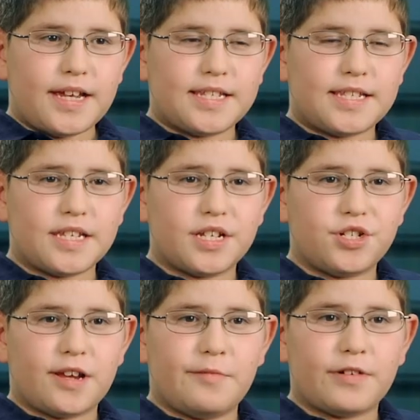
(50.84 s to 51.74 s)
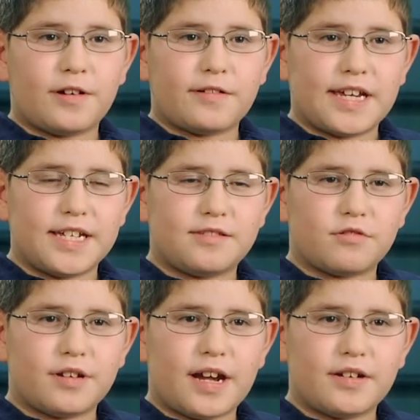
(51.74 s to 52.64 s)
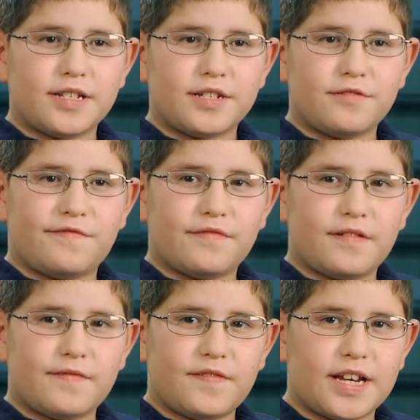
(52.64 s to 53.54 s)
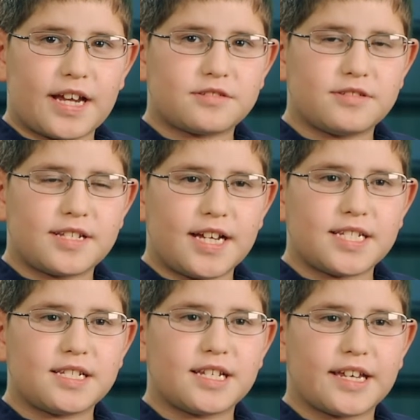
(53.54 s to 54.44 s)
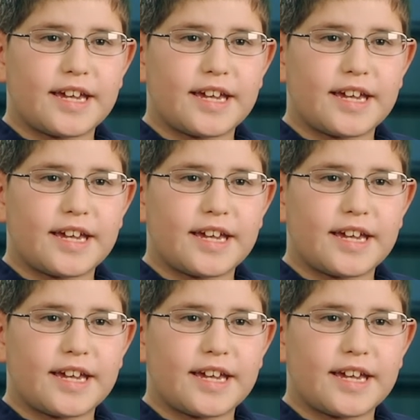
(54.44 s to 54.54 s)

It's in a gym where kids learn how to do fun exercises and